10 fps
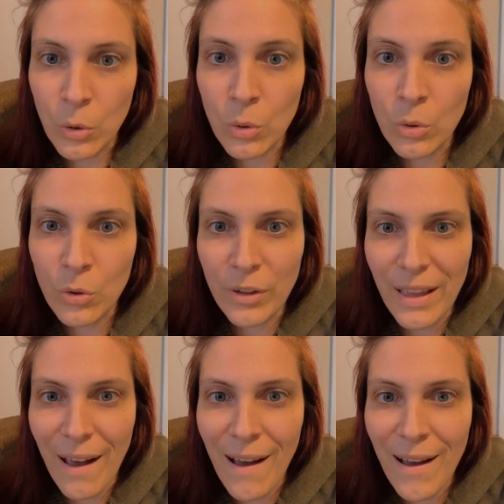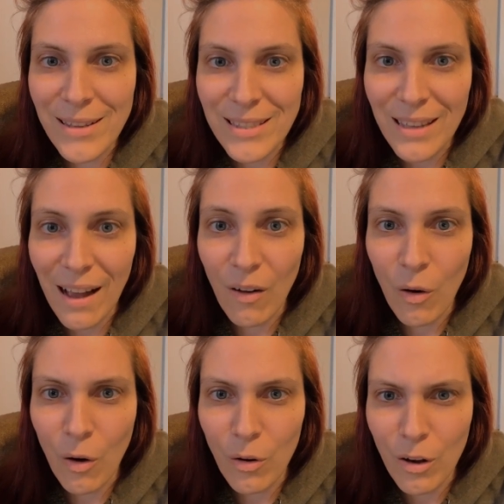Oh, yes.
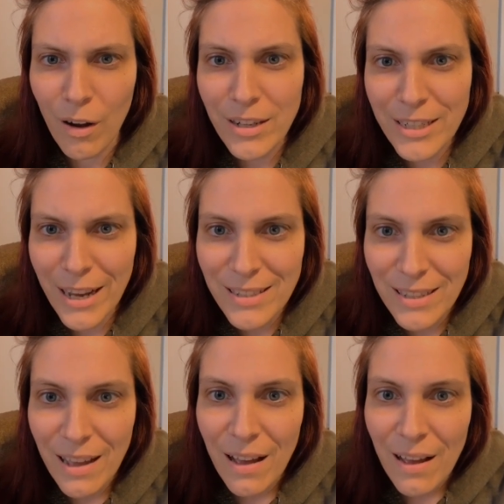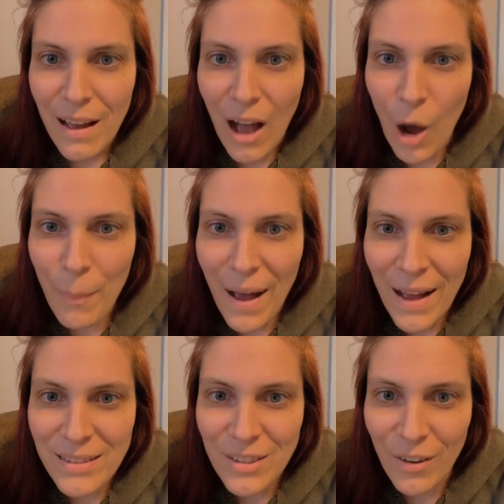Oh, gosh, yes. I'll
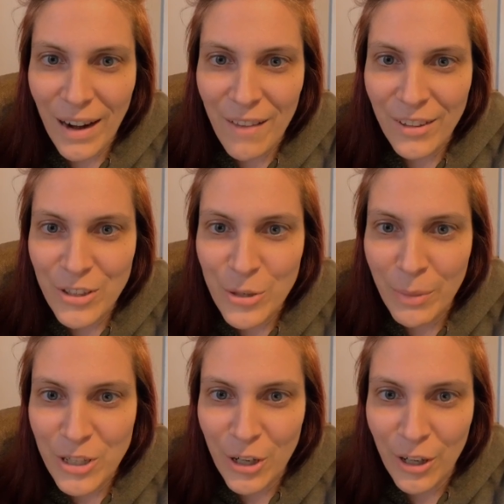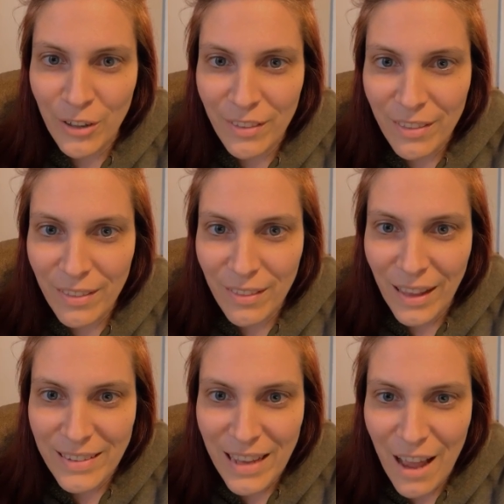pass on having too much earth.
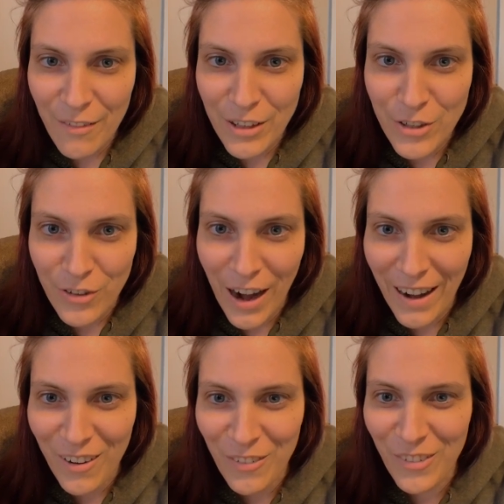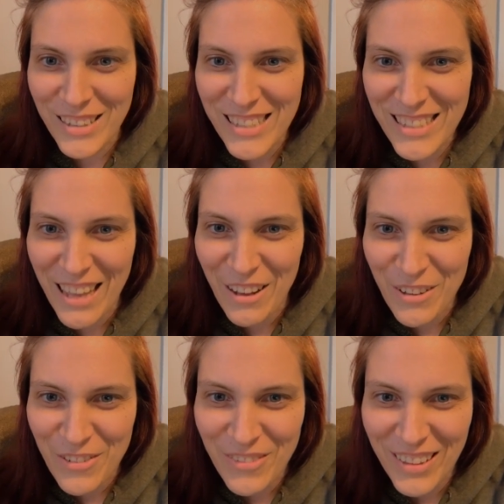That's a heavy drag on
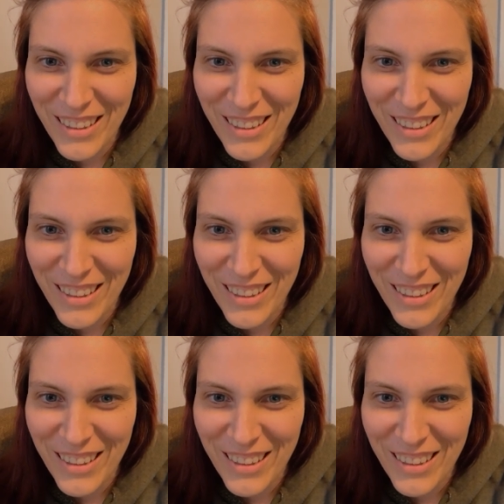oneself.